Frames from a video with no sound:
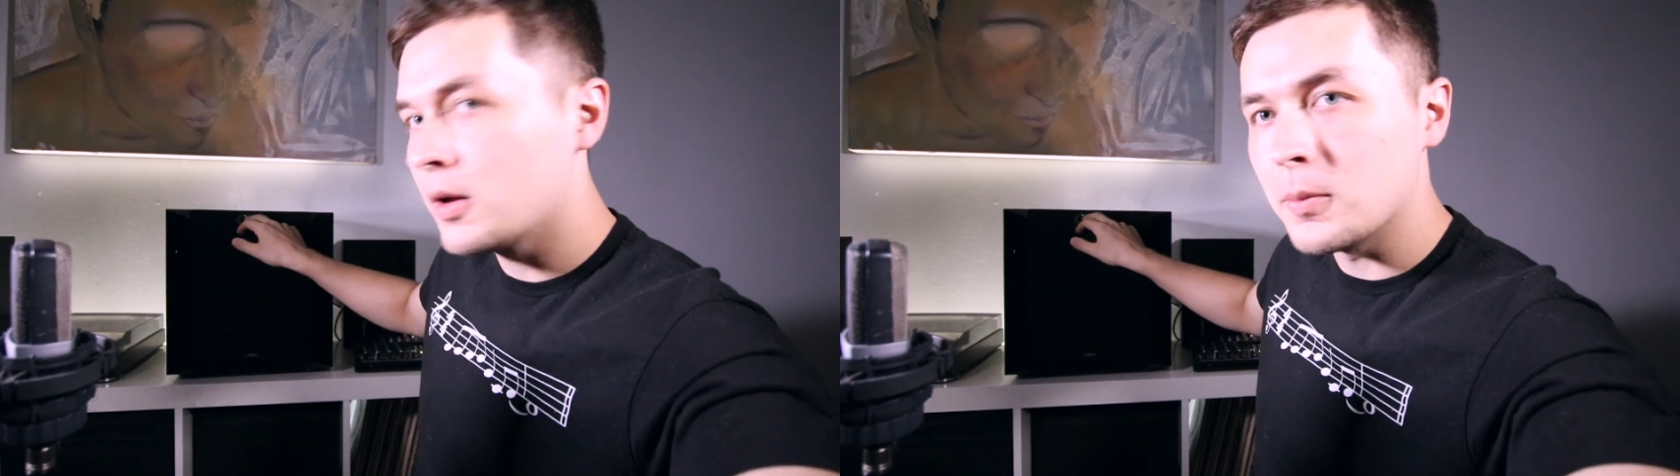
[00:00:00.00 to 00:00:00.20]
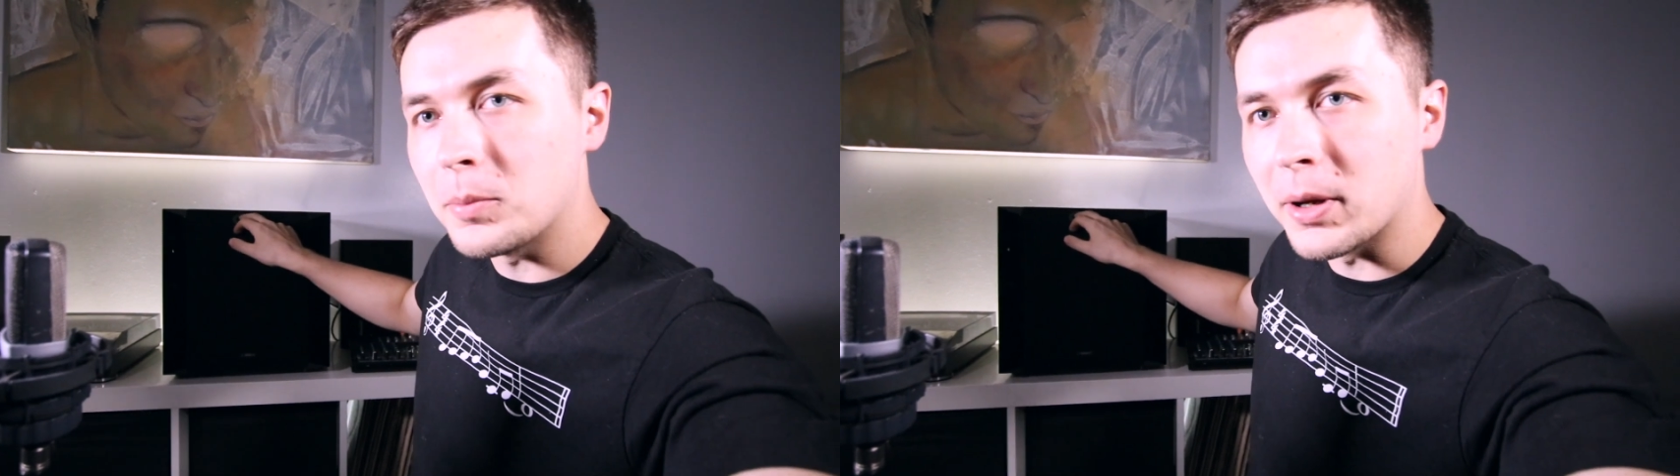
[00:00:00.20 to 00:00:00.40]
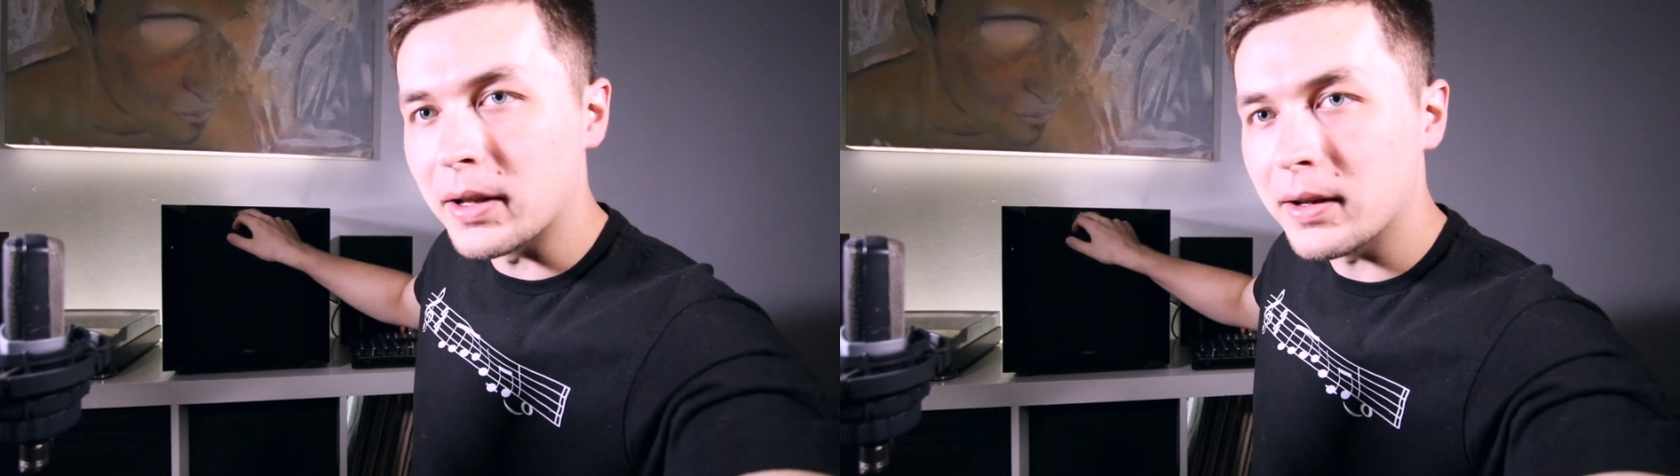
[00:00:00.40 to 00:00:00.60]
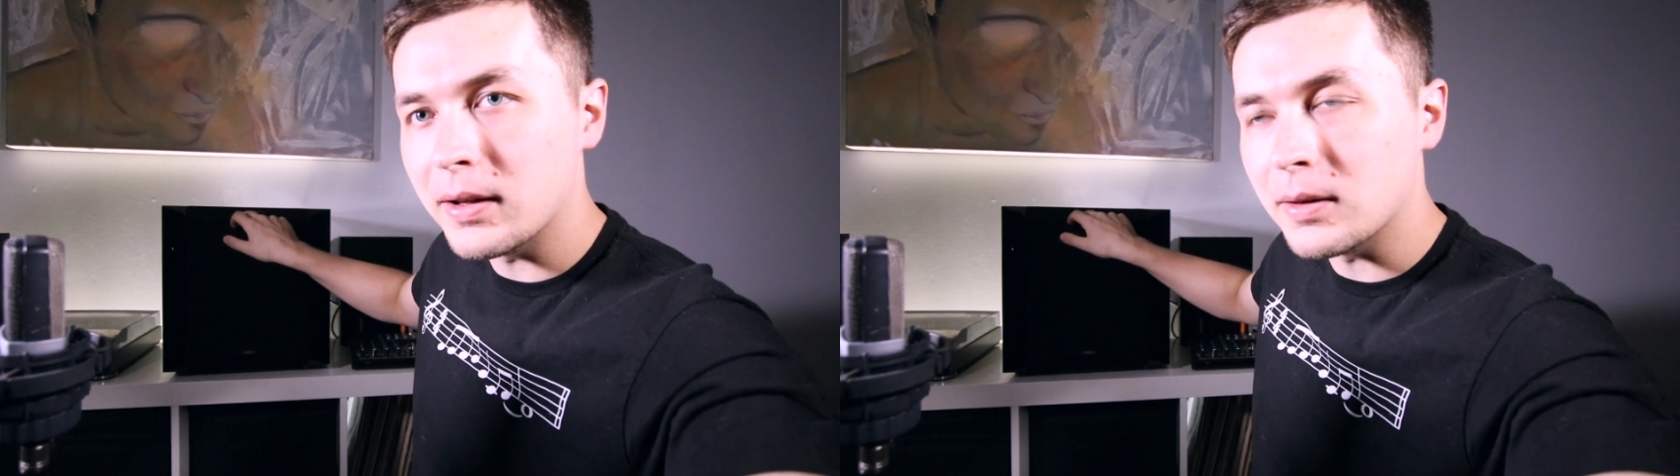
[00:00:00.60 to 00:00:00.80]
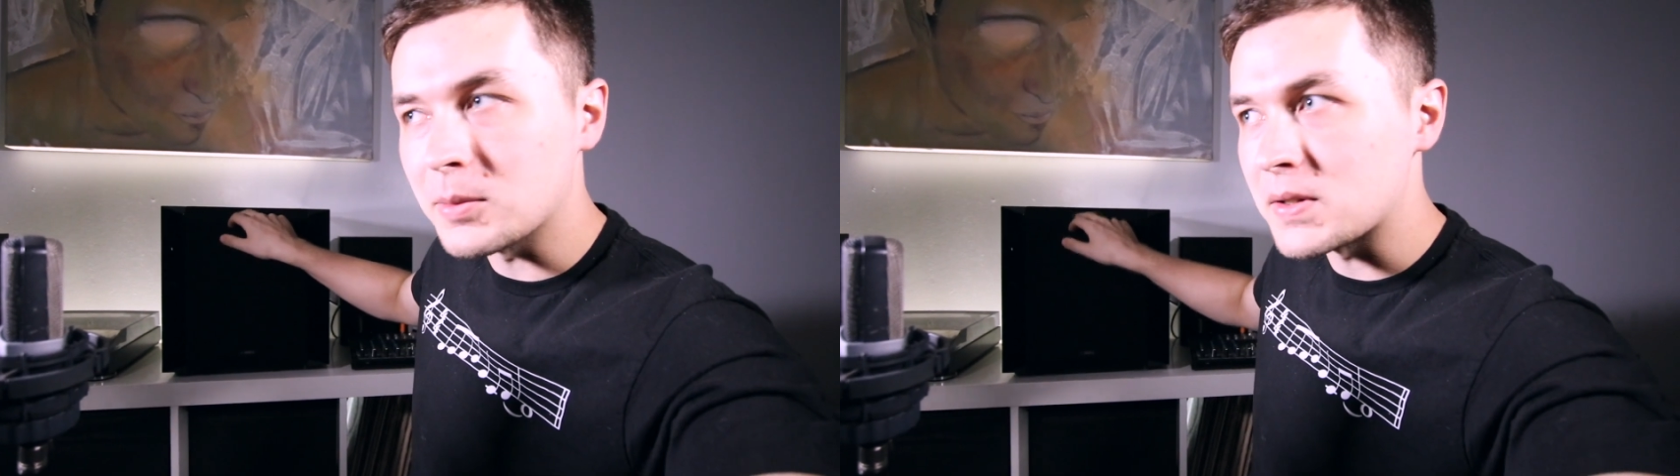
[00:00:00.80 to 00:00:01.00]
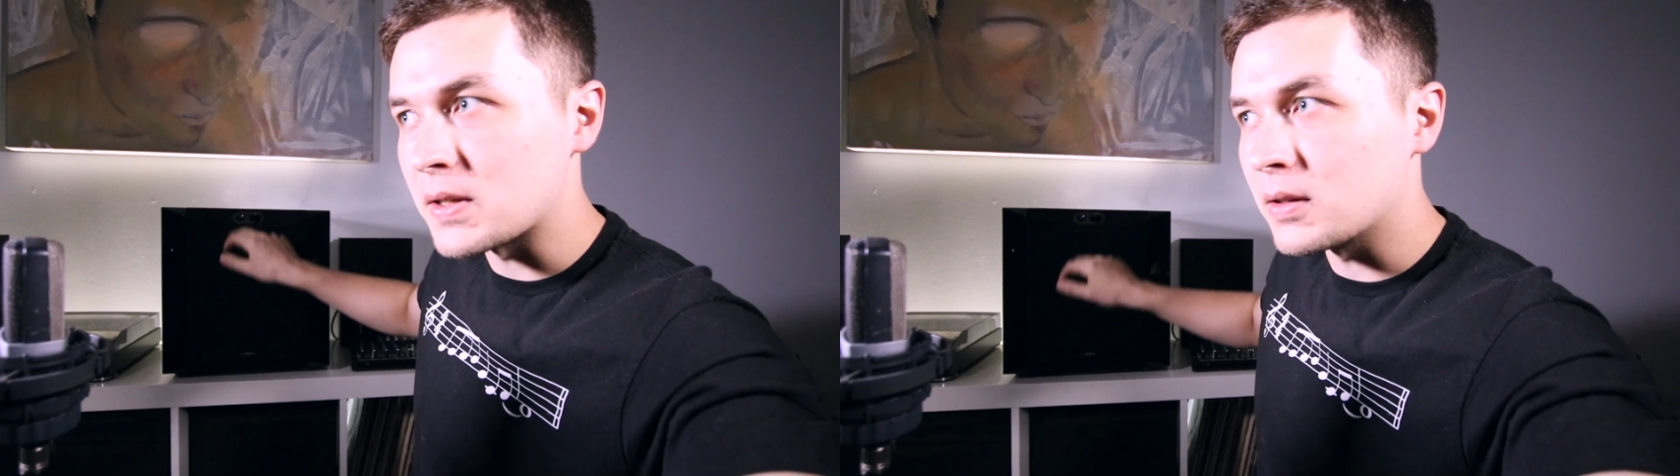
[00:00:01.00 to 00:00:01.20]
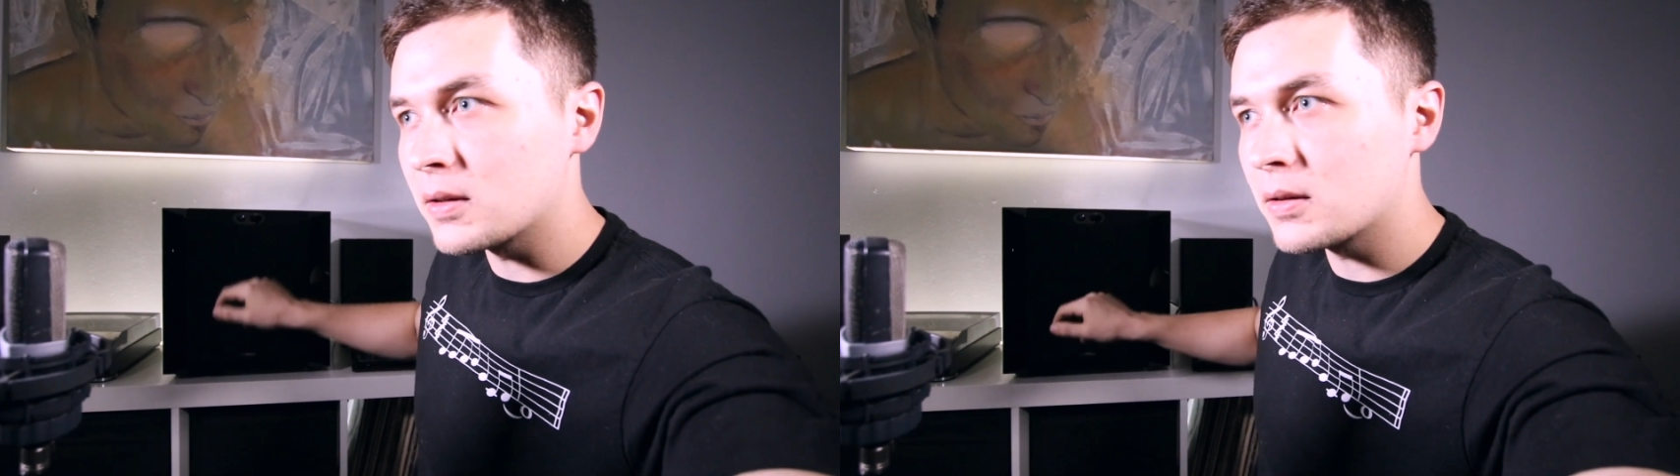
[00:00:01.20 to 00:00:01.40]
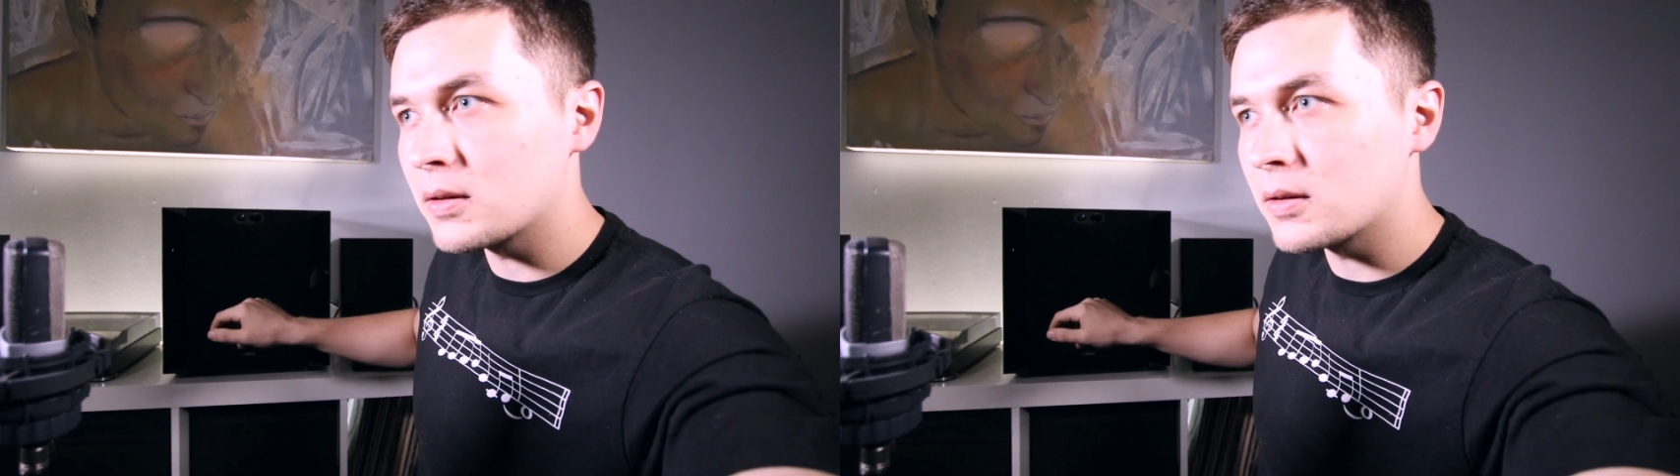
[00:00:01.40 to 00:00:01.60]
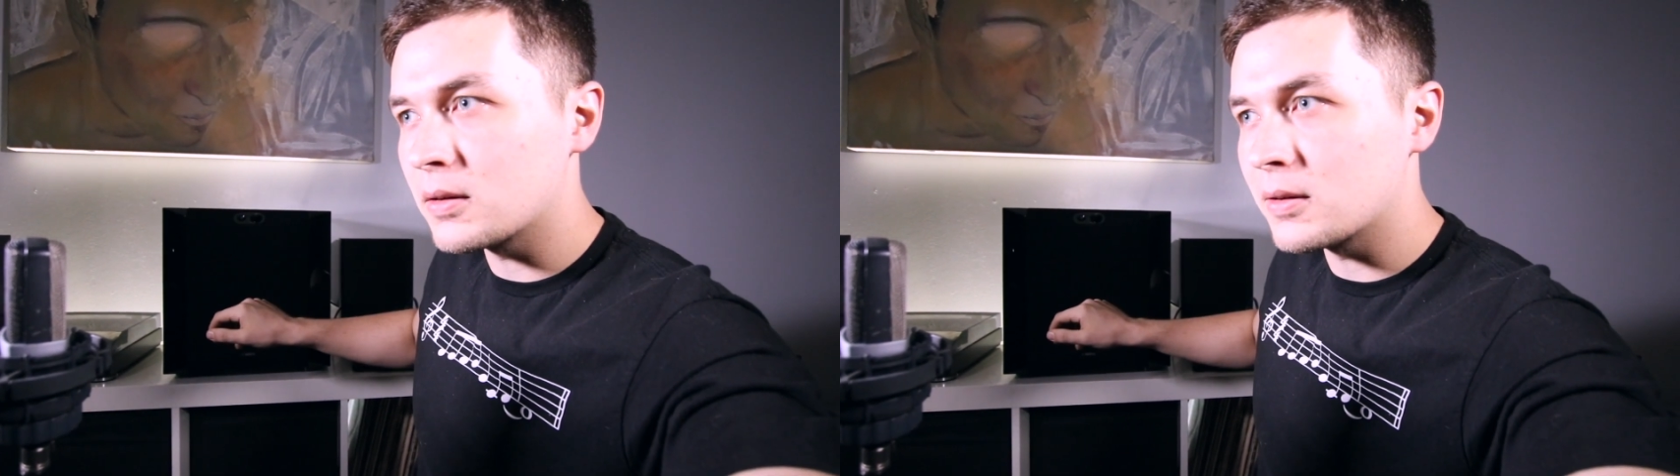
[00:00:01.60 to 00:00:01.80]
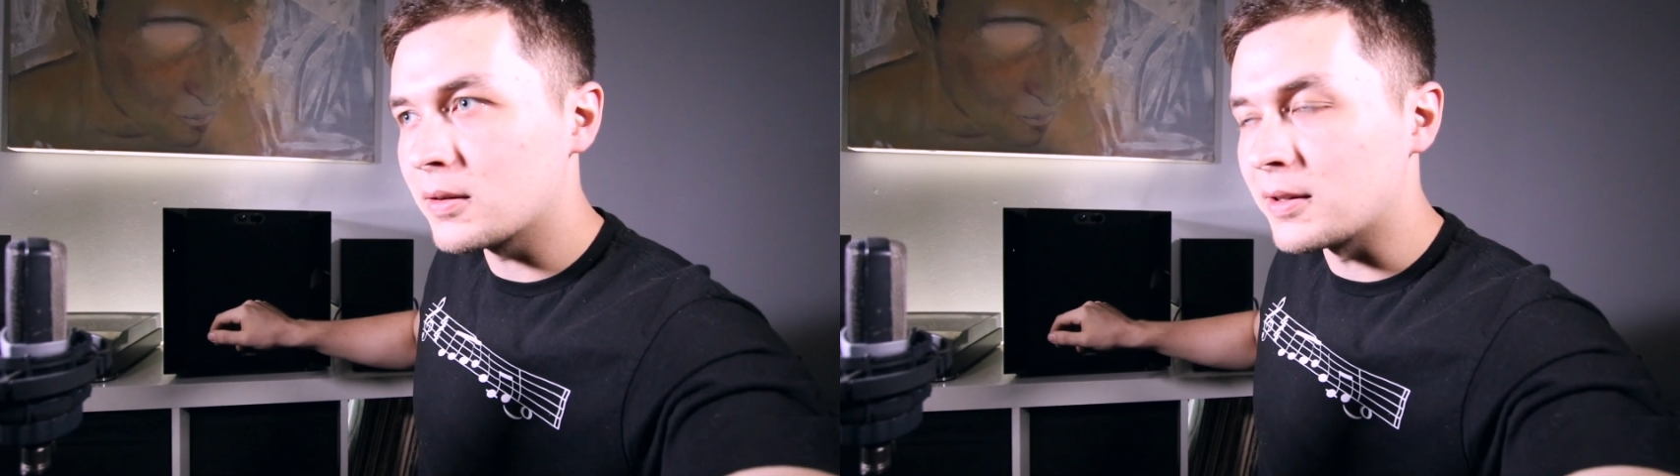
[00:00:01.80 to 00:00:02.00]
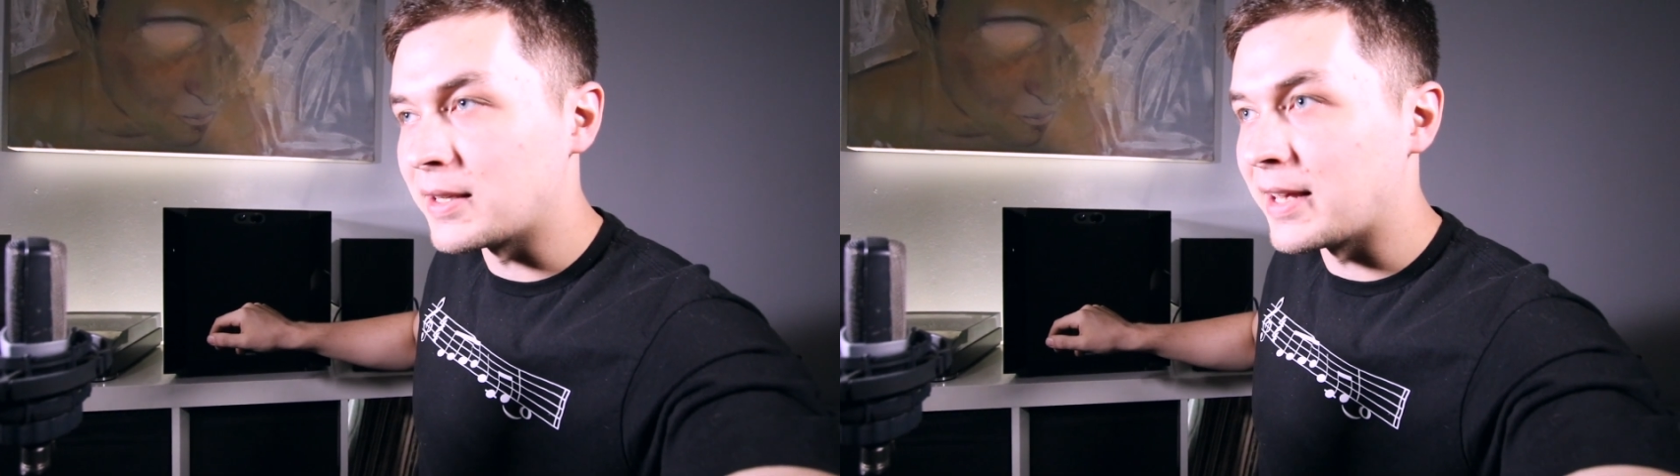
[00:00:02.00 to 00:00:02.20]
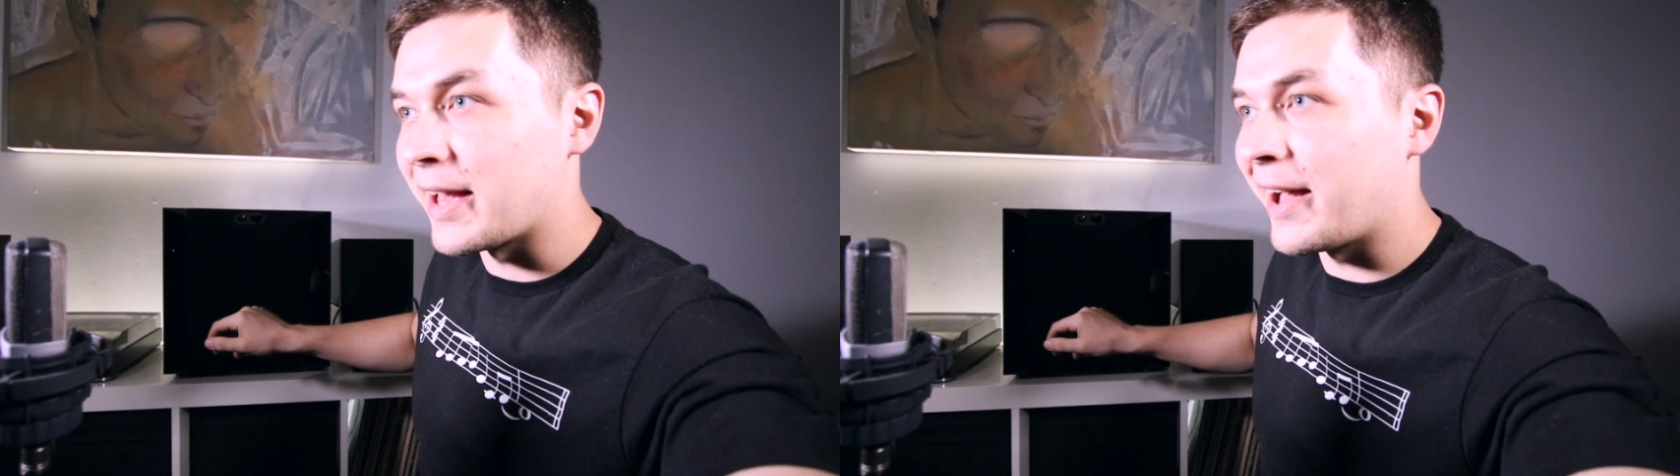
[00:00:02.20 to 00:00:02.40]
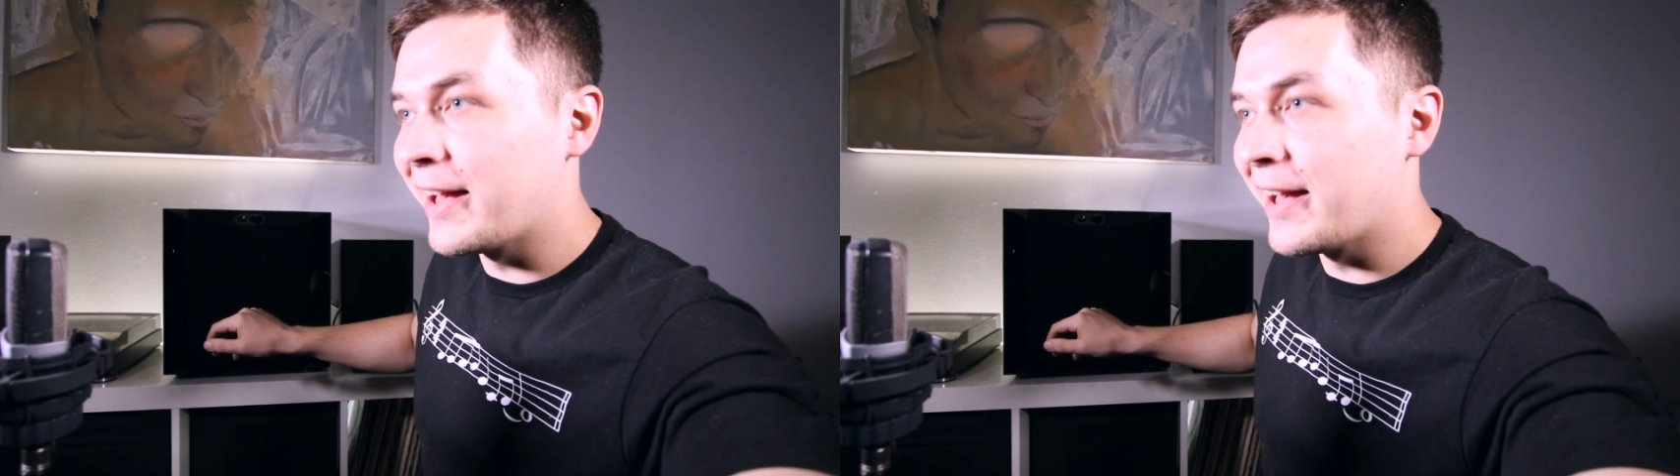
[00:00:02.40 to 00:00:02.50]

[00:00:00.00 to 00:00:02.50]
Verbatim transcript: but let me see. Yeah.